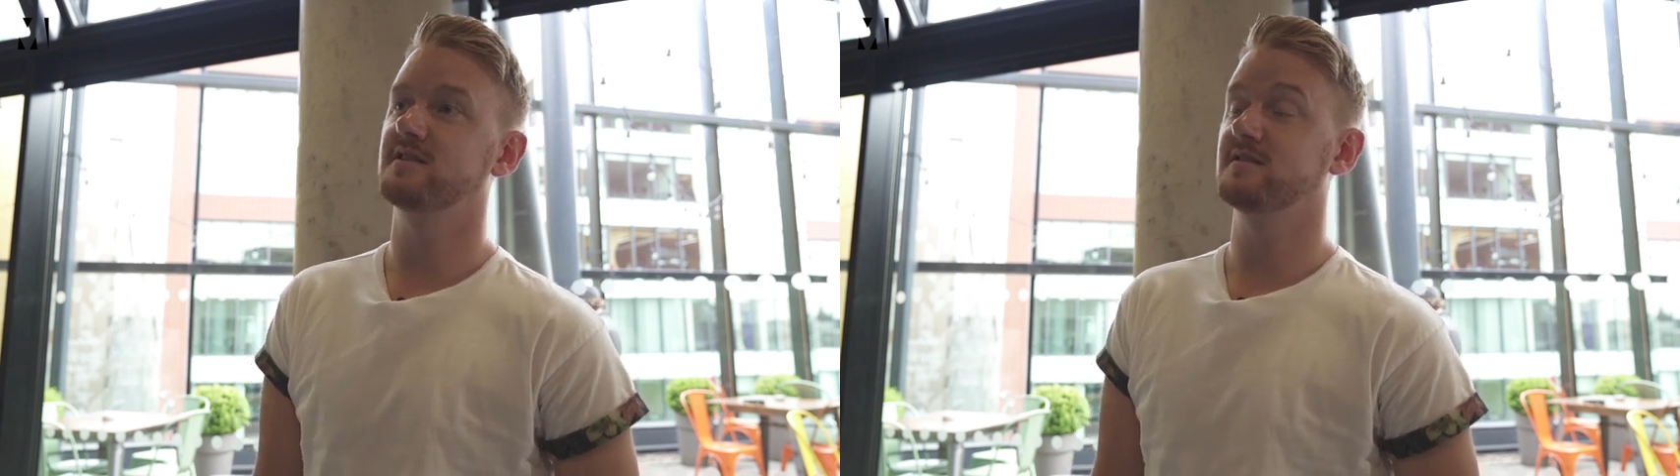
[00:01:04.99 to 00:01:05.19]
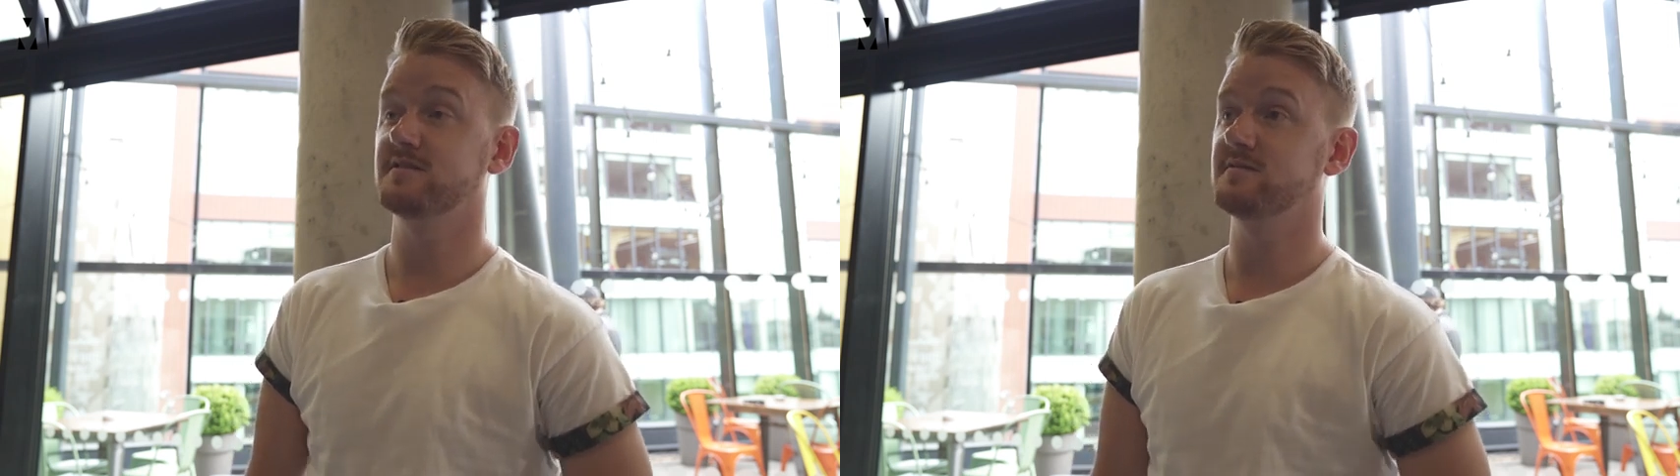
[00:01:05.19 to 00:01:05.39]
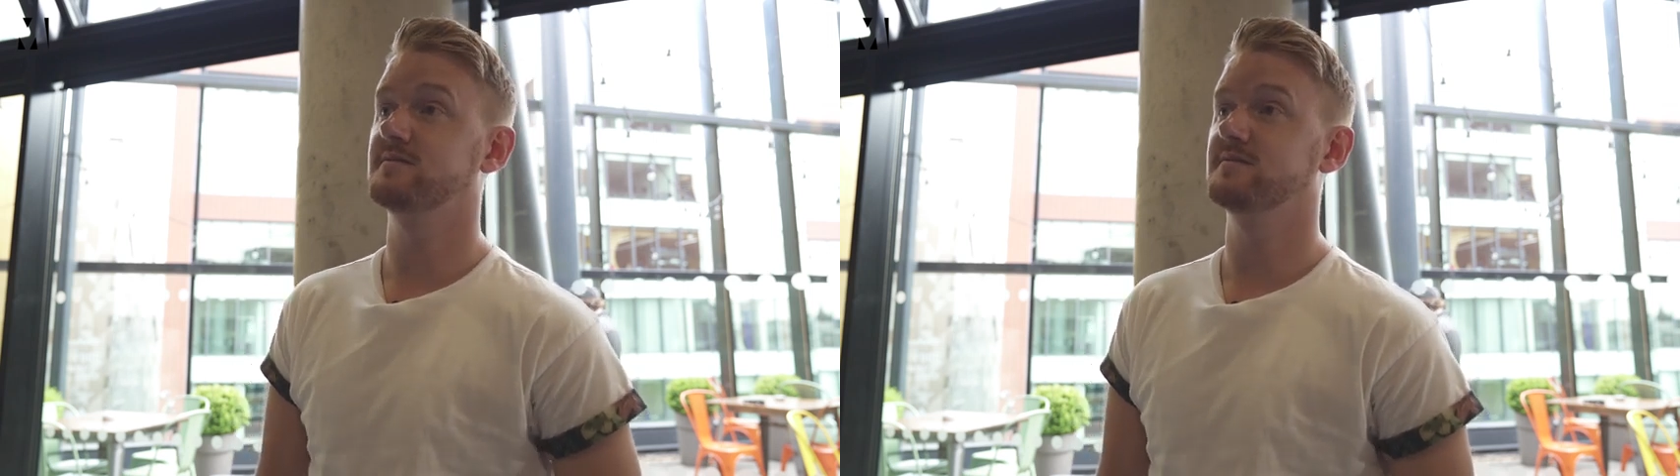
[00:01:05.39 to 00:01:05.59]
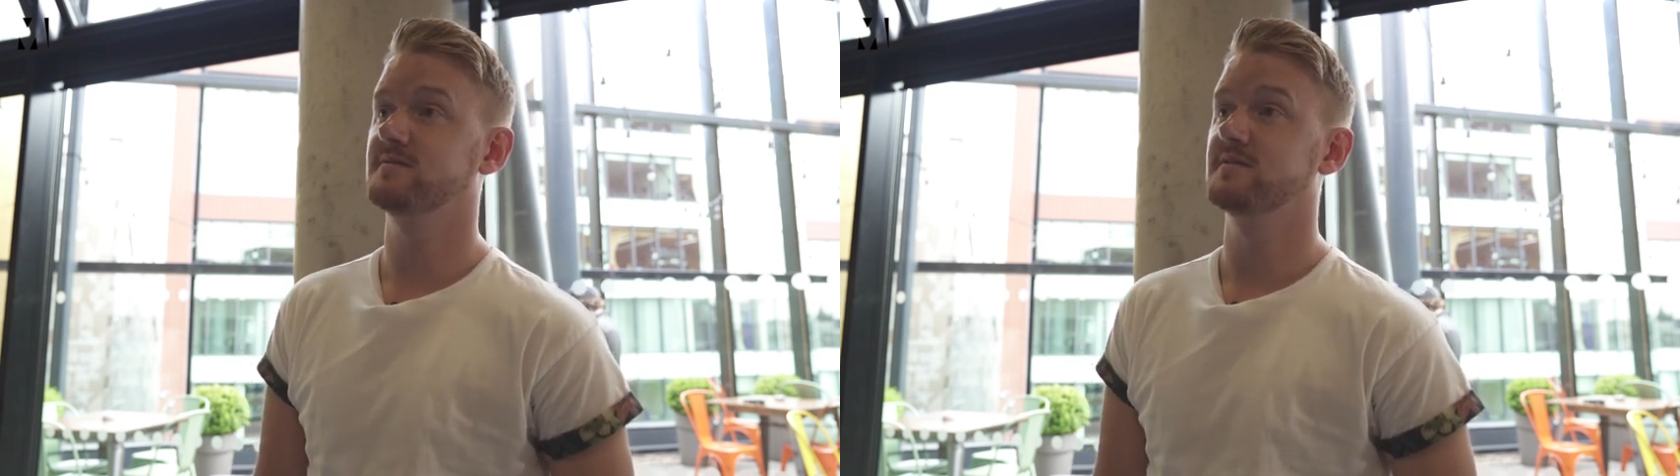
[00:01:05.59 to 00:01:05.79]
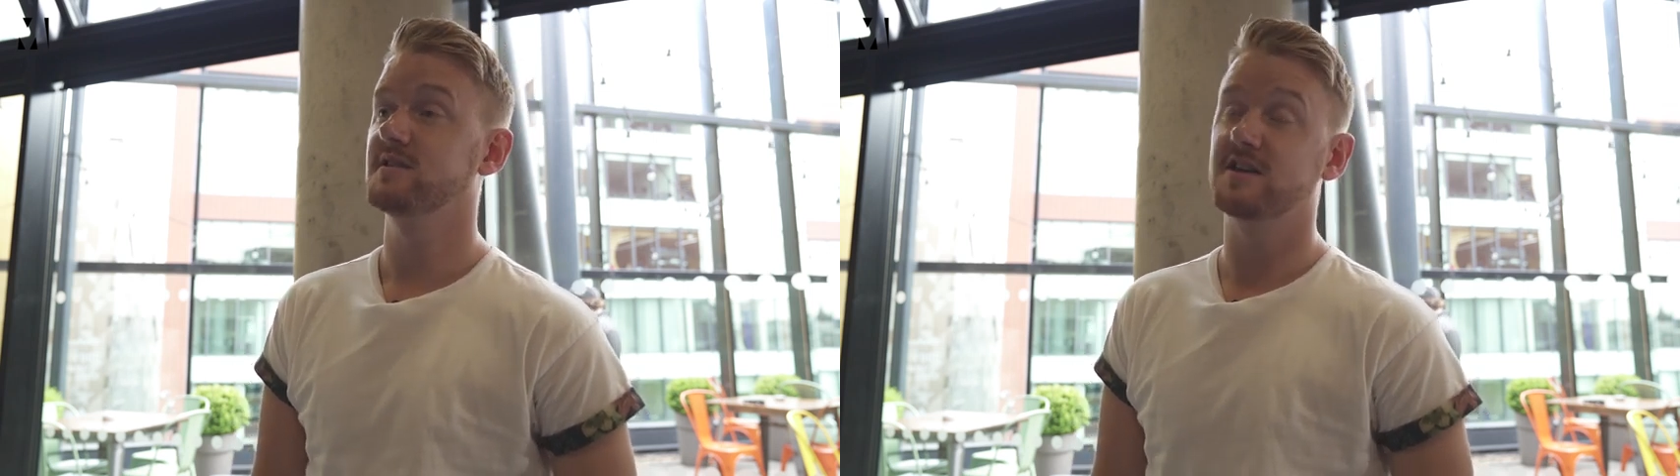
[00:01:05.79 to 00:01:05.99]
If he just have a
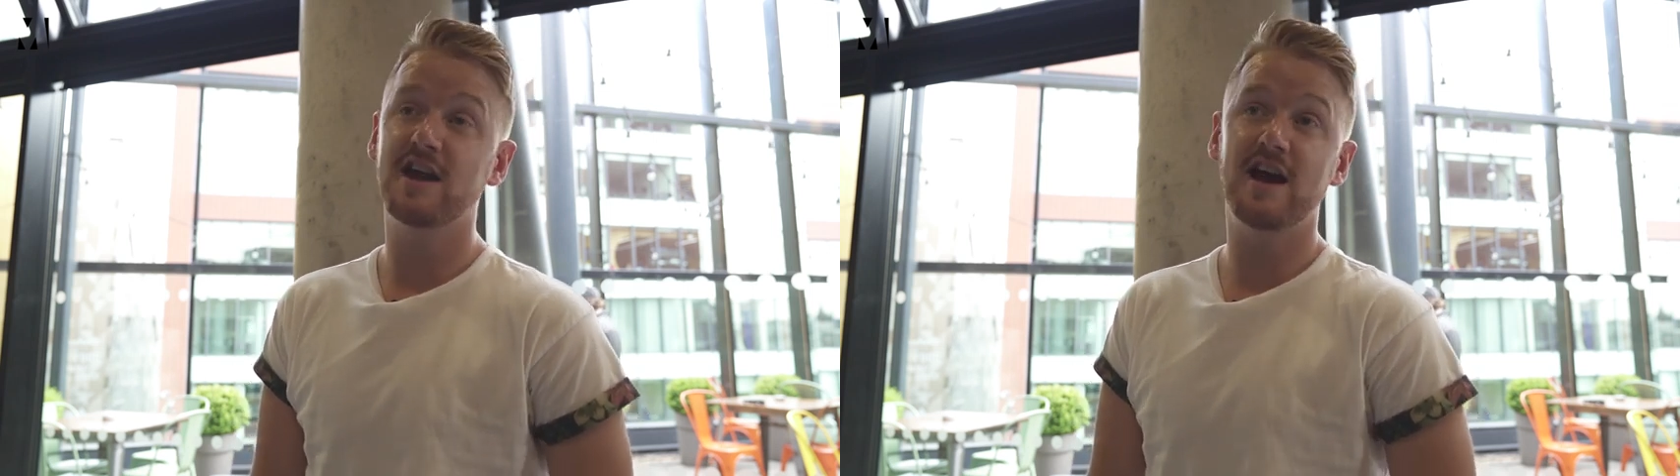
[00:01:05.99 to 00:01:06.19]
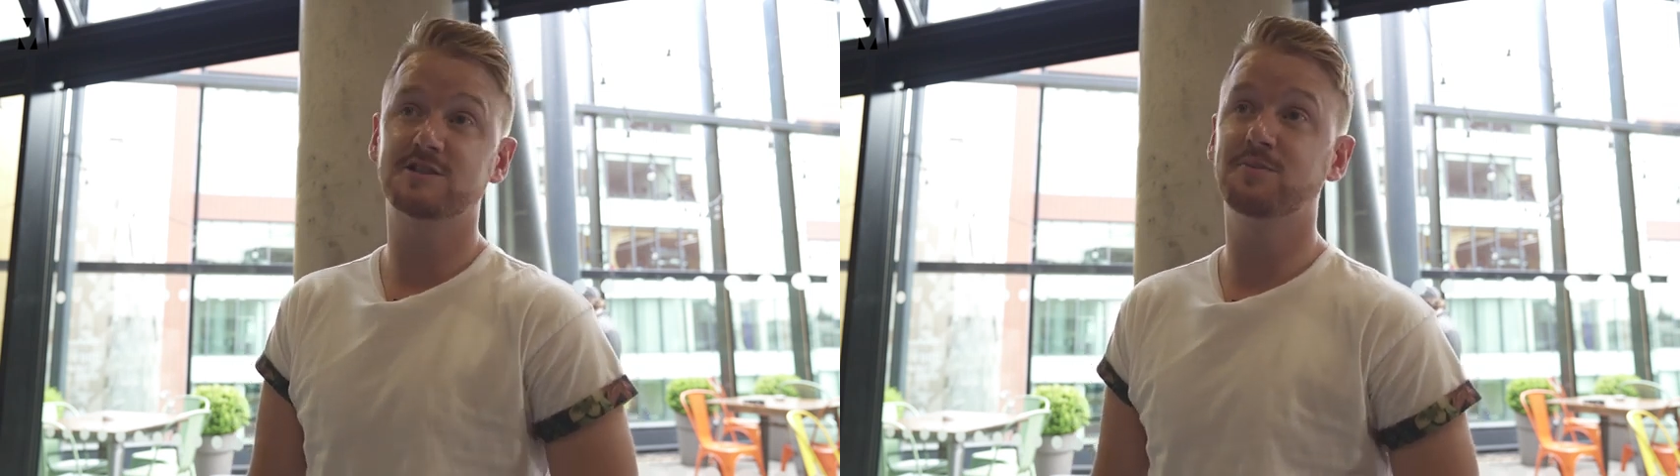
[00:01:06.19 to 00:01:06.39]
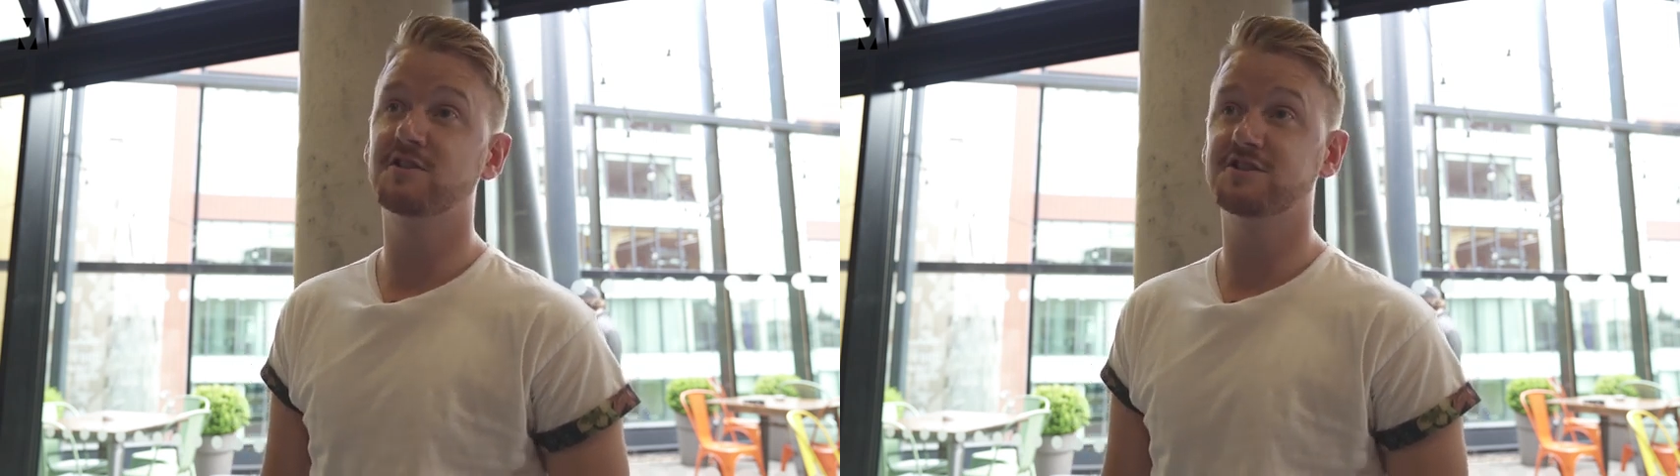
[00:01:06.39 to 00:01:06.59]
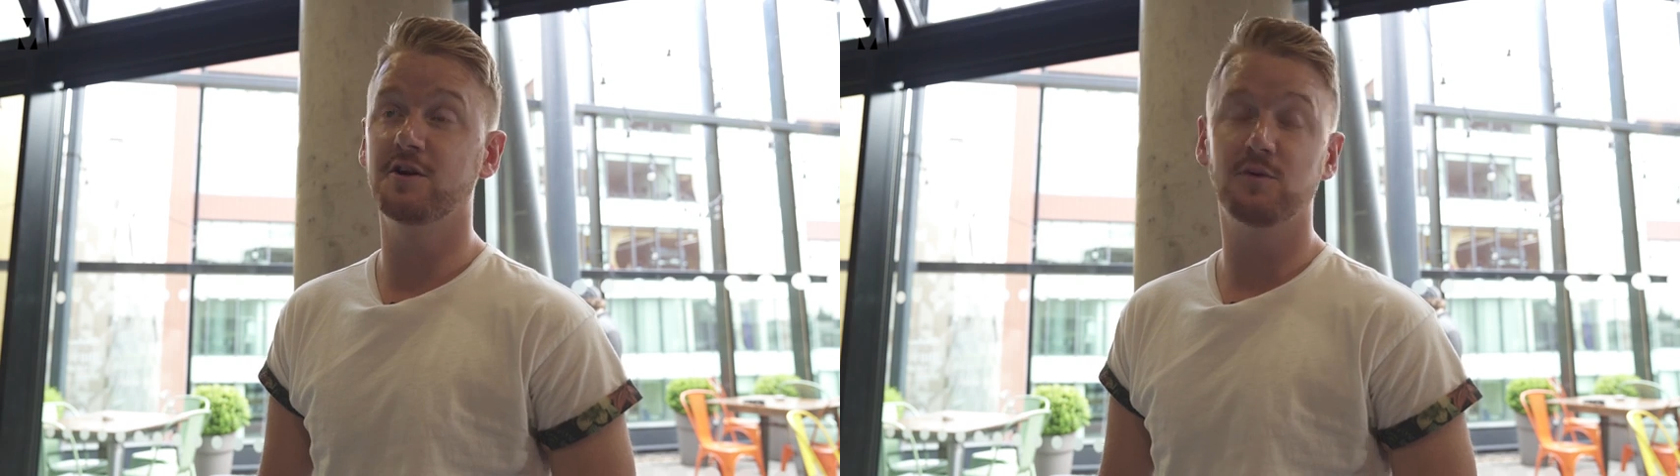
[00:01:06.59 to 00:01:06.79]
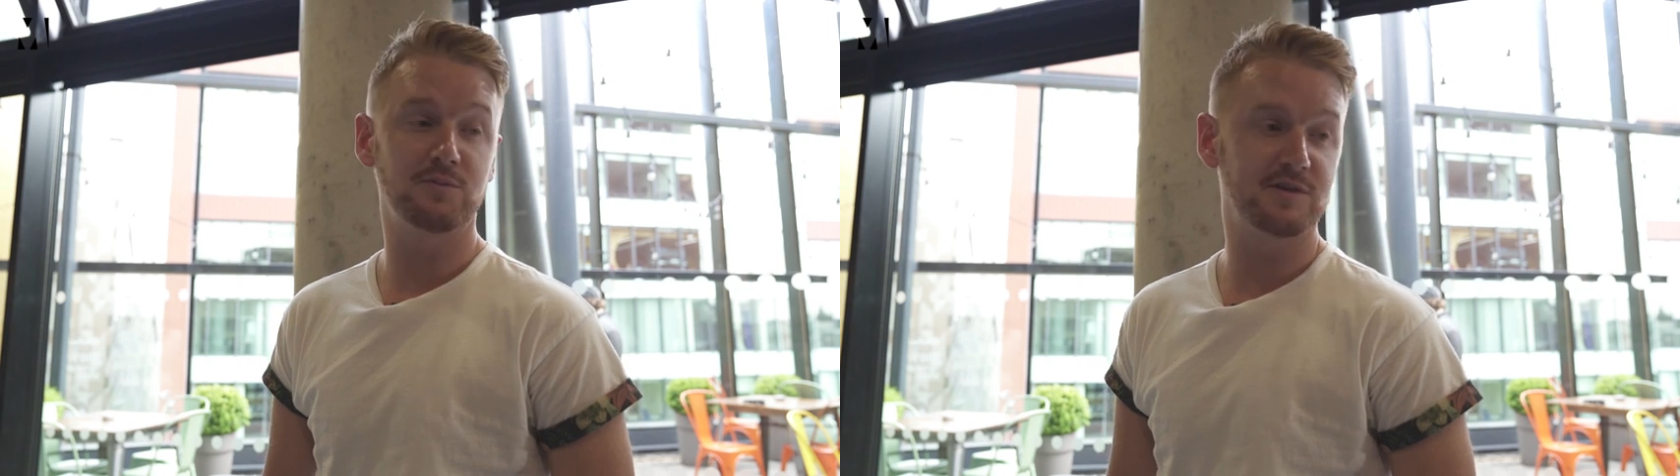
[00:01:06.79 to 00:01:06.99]
massive impact? Yeah, I suppose, you
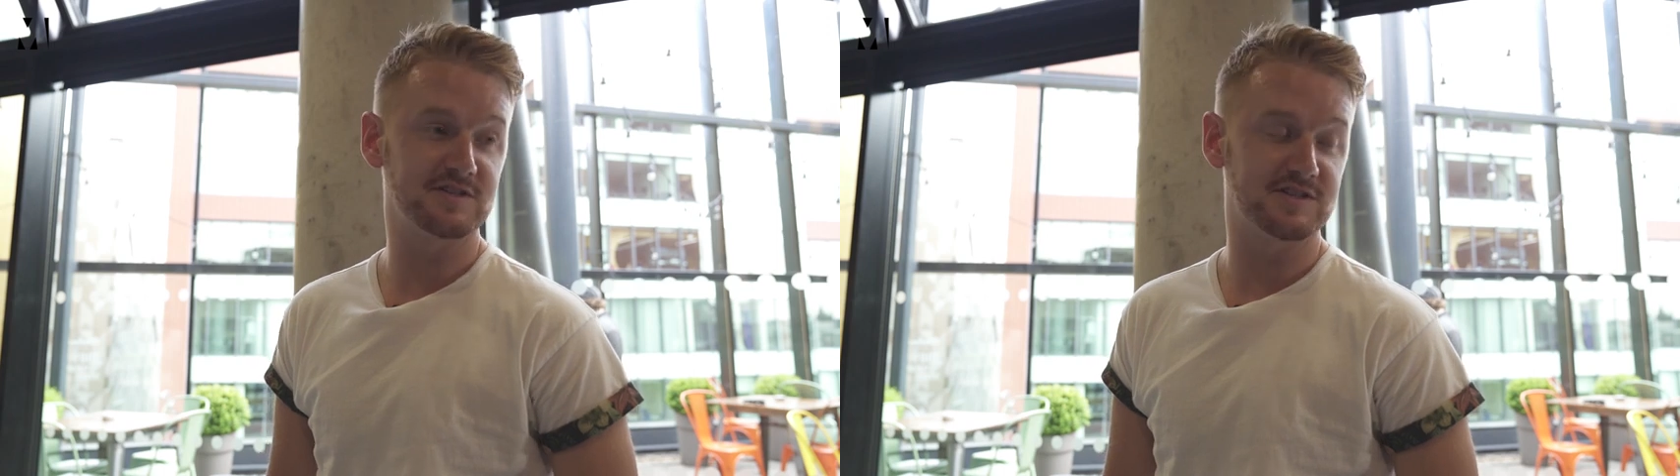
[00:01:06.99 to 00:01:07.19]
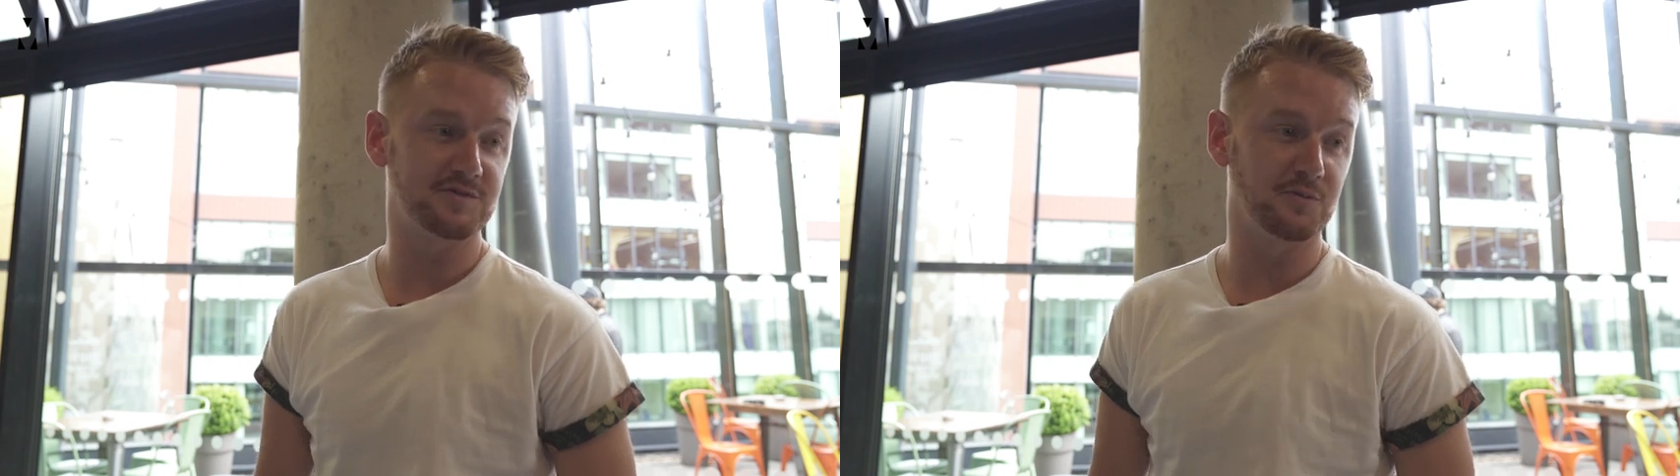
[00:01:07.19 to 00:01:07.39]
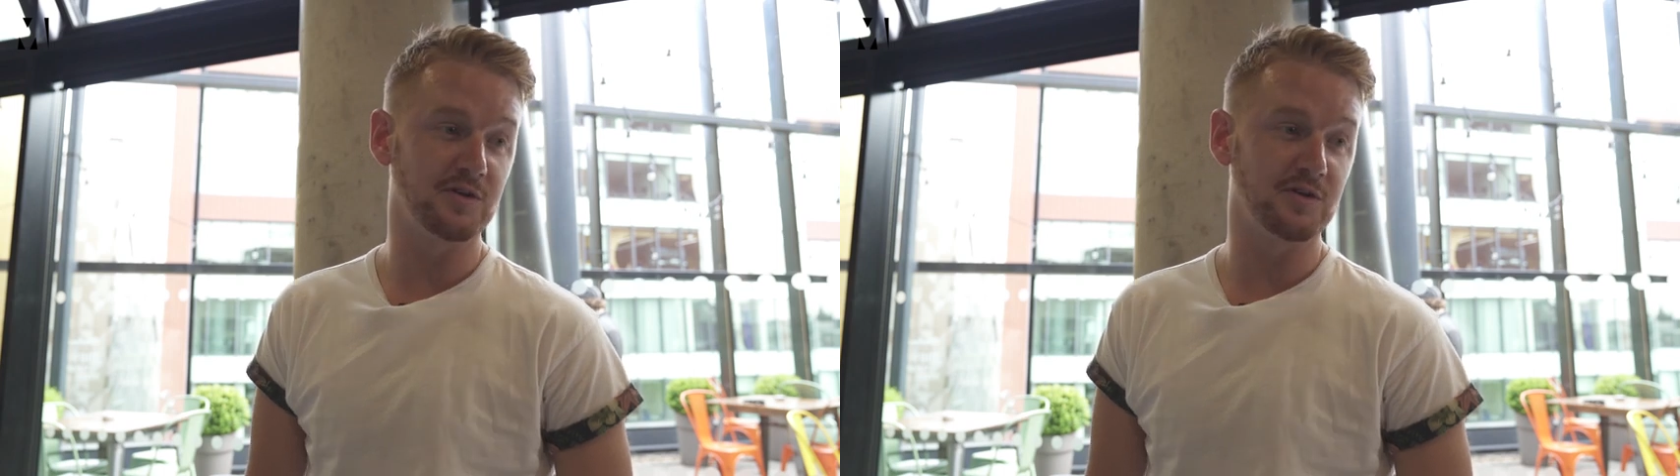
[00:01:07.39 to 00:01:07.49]
know, once,